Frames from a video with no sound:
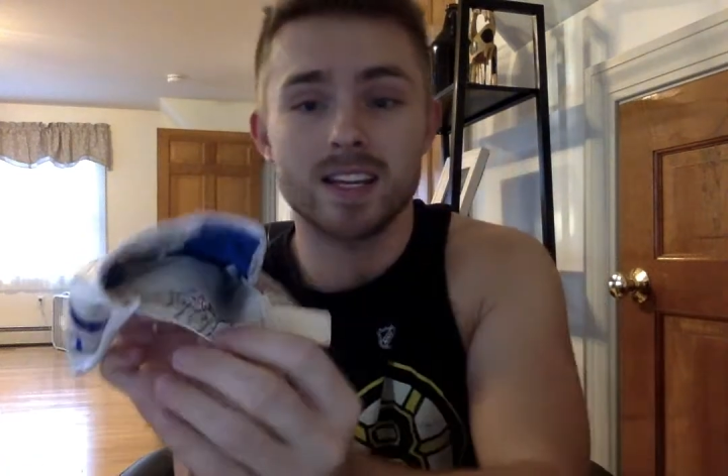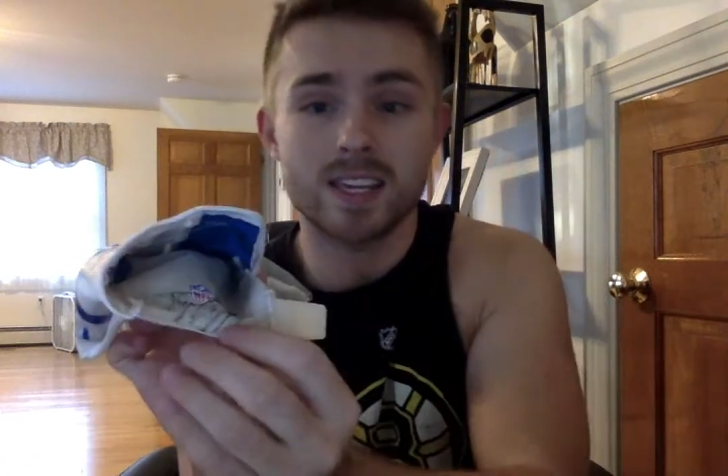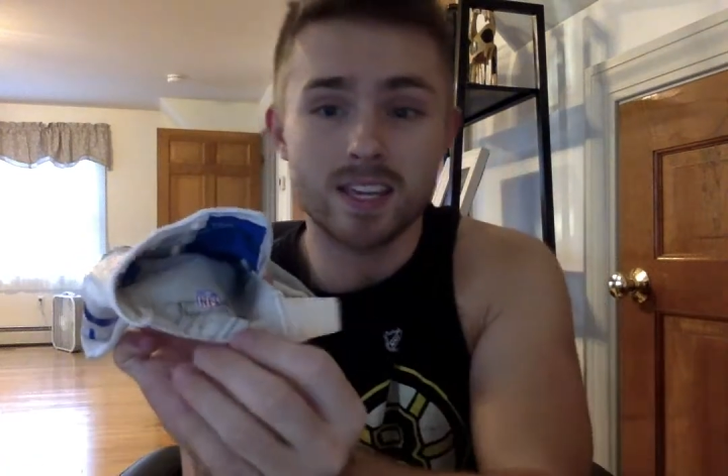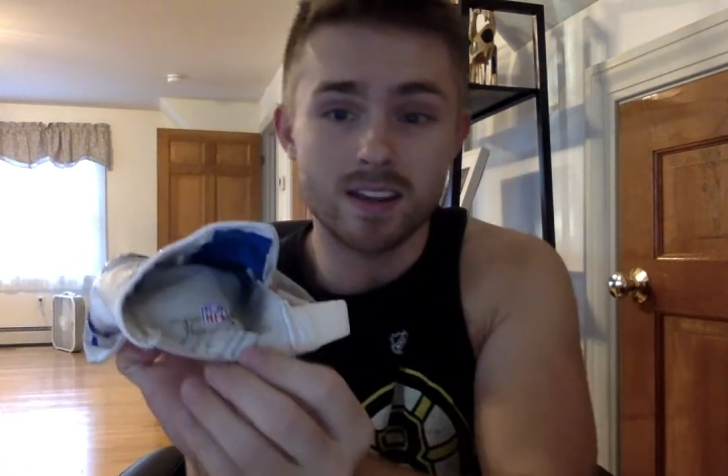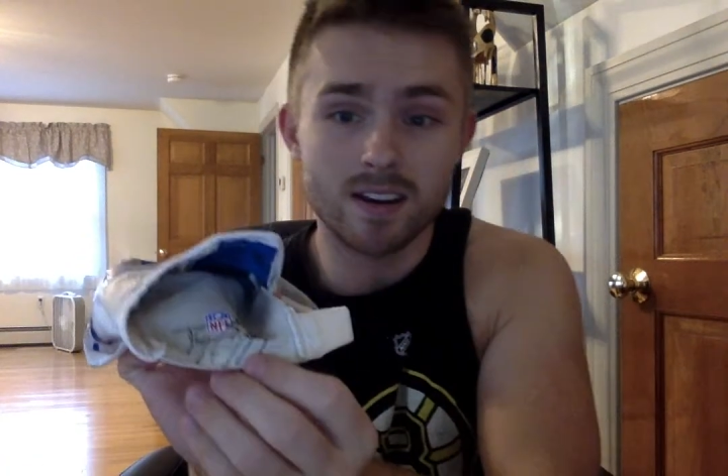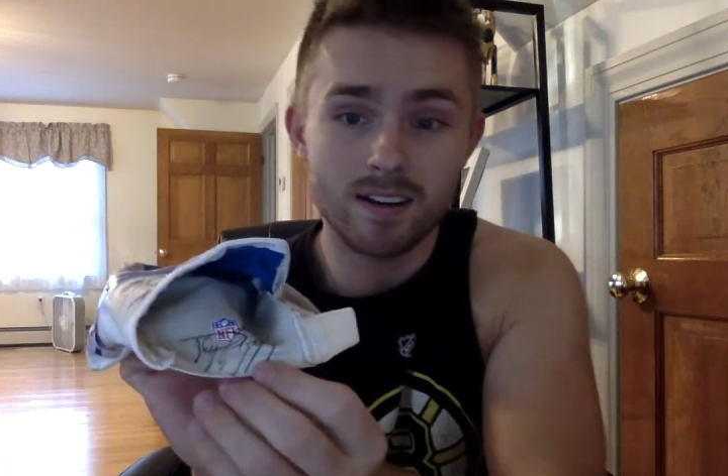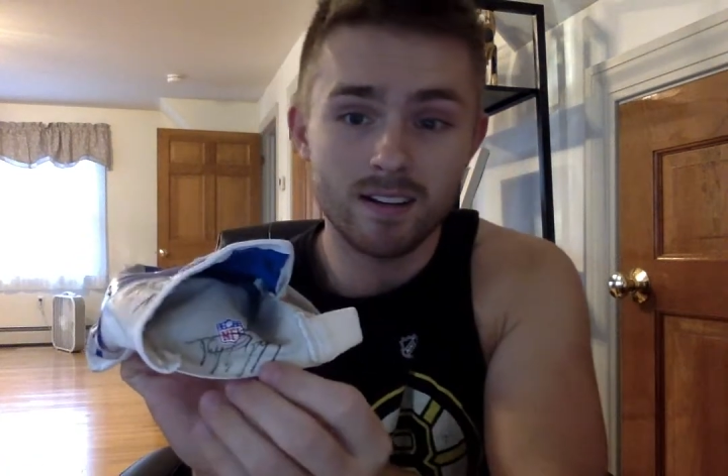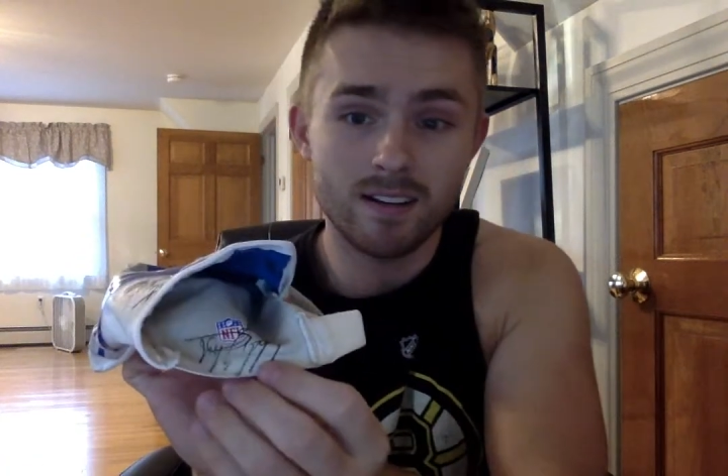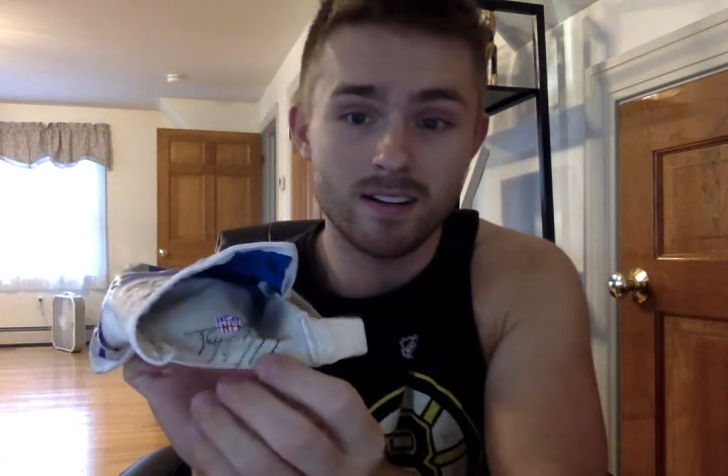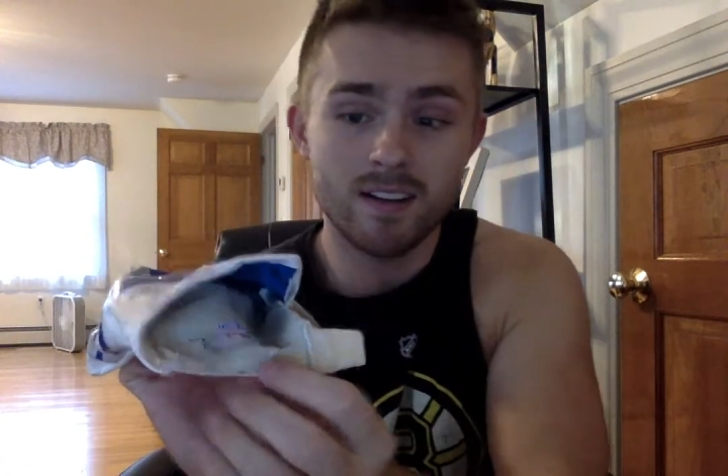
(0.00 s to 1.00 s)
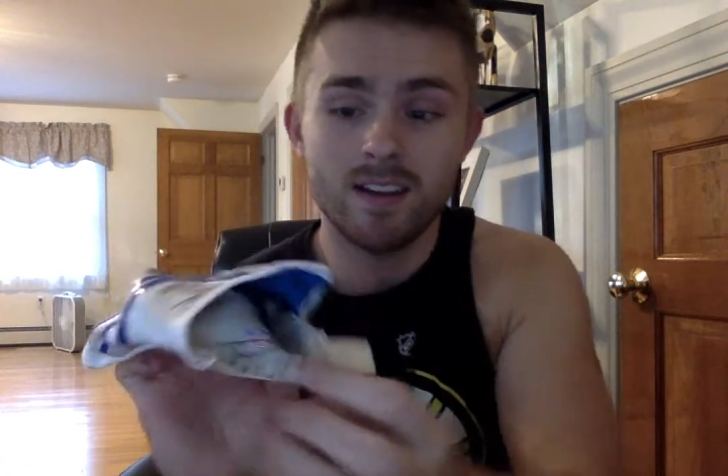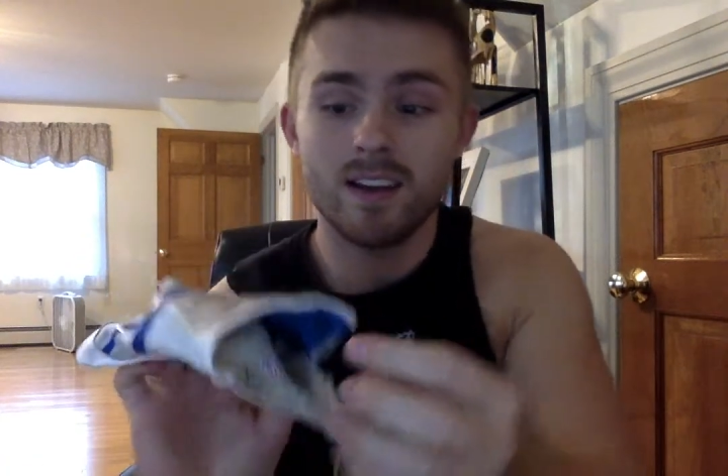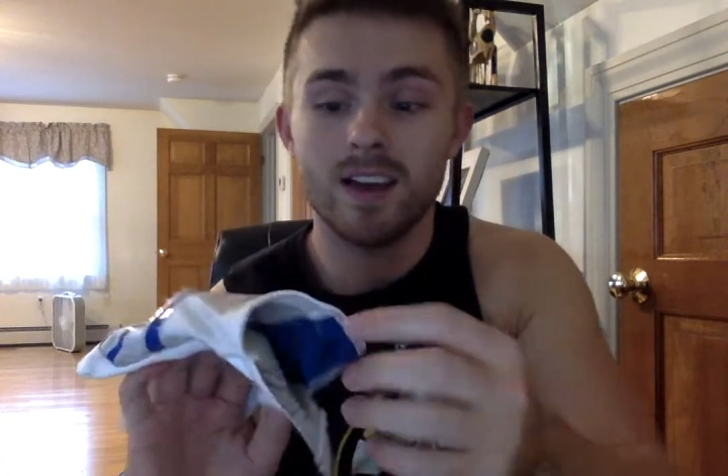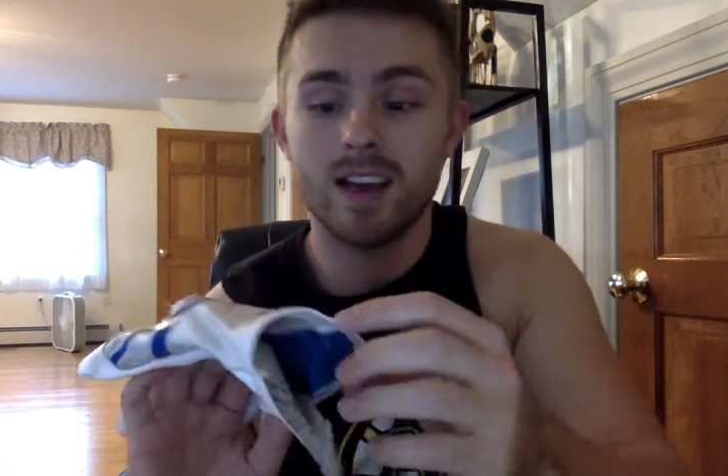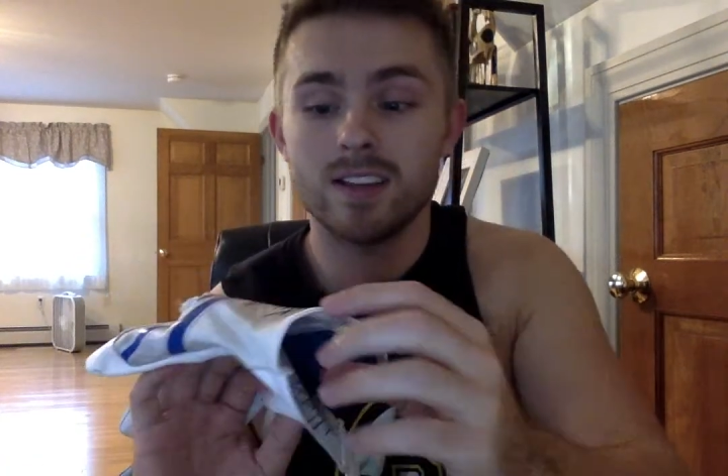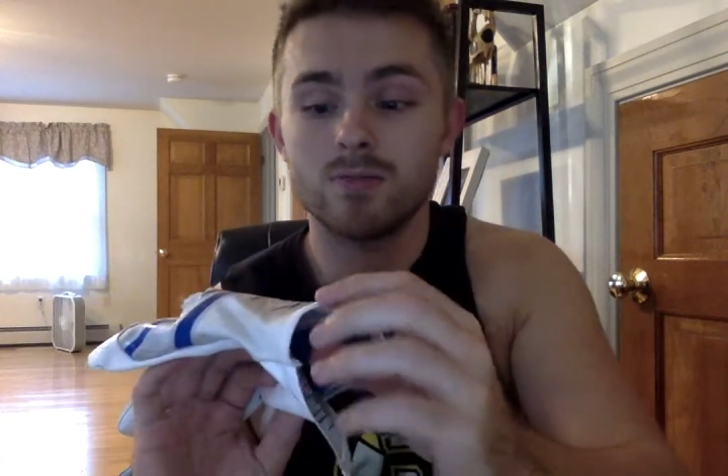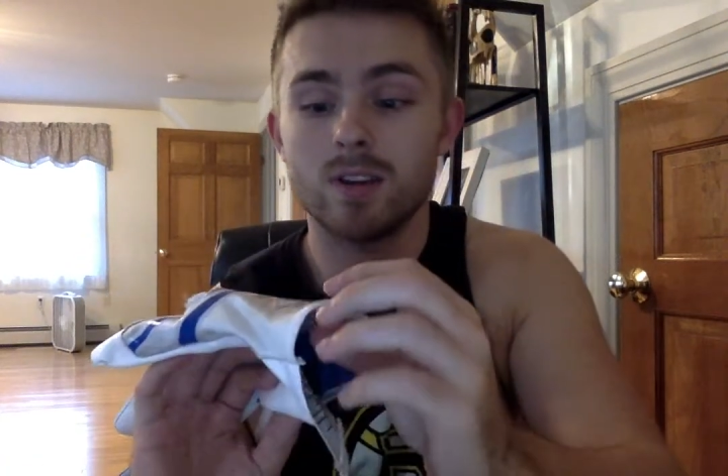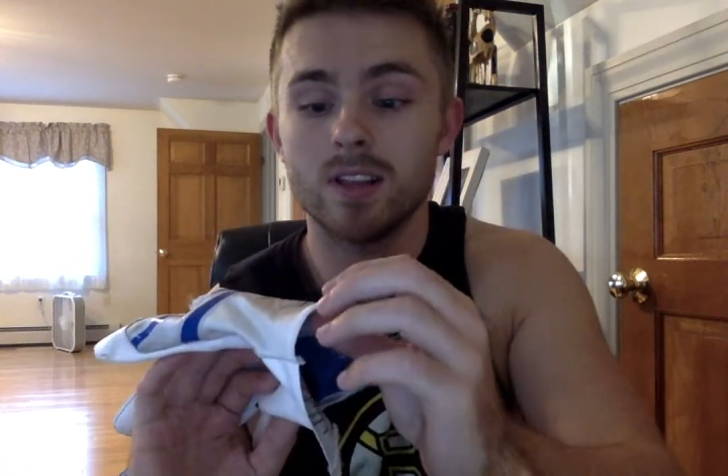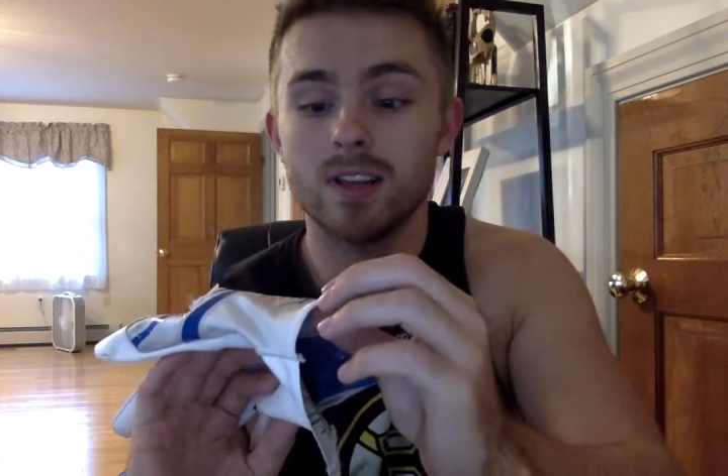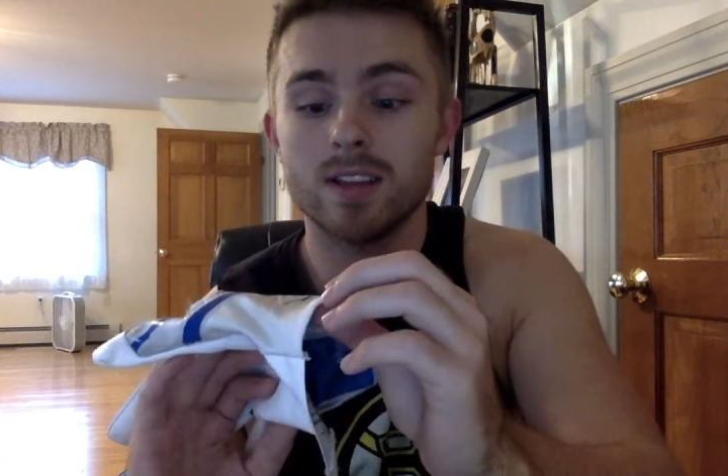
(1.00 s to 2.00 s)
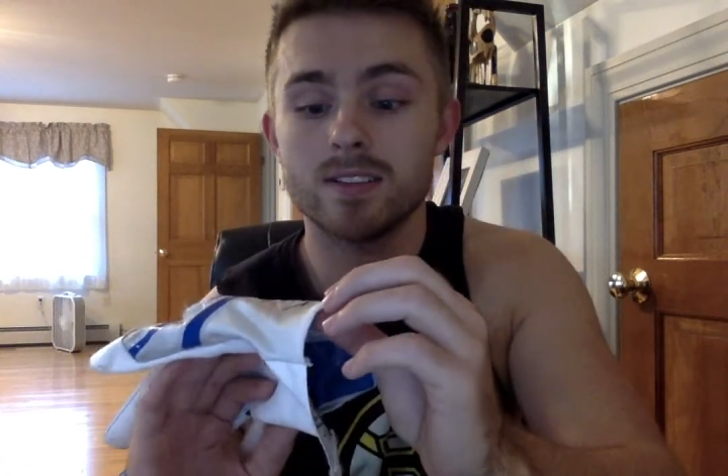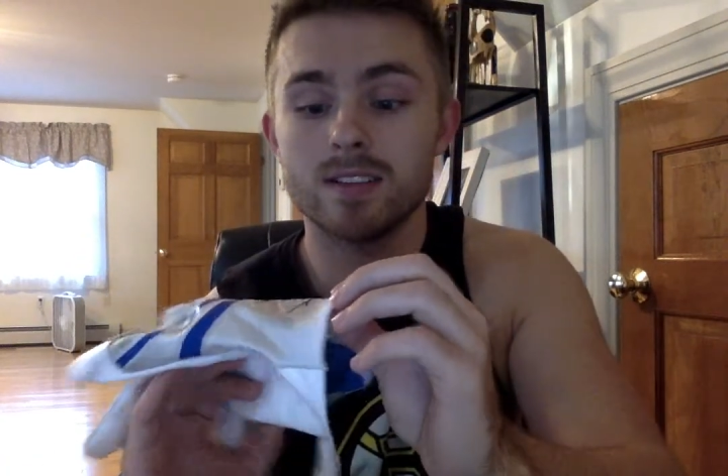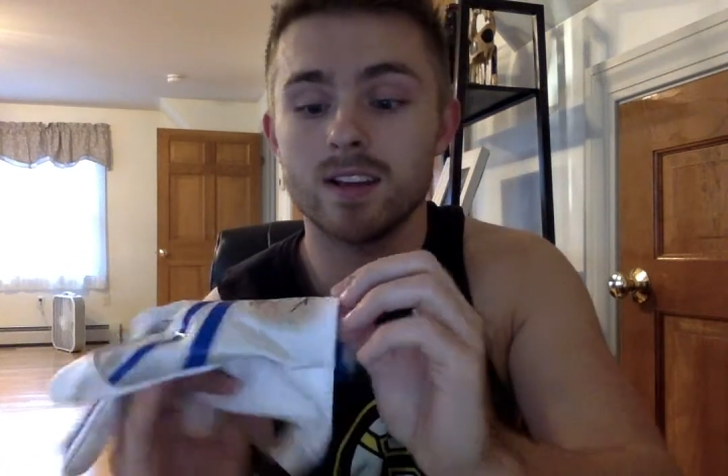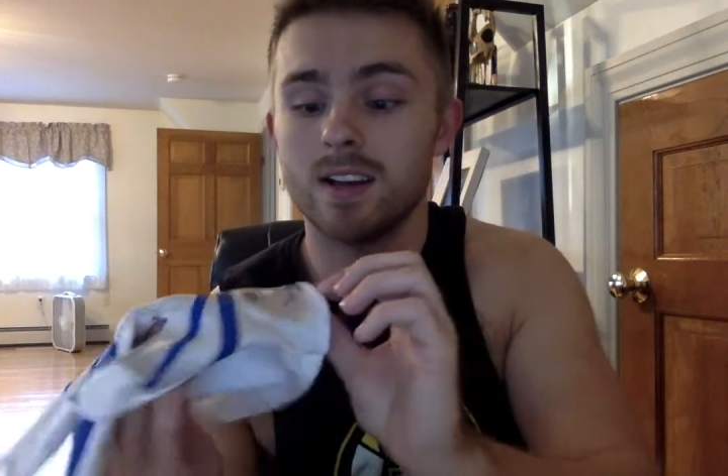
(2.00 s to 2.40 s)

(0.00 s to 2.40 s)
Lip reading: here as well as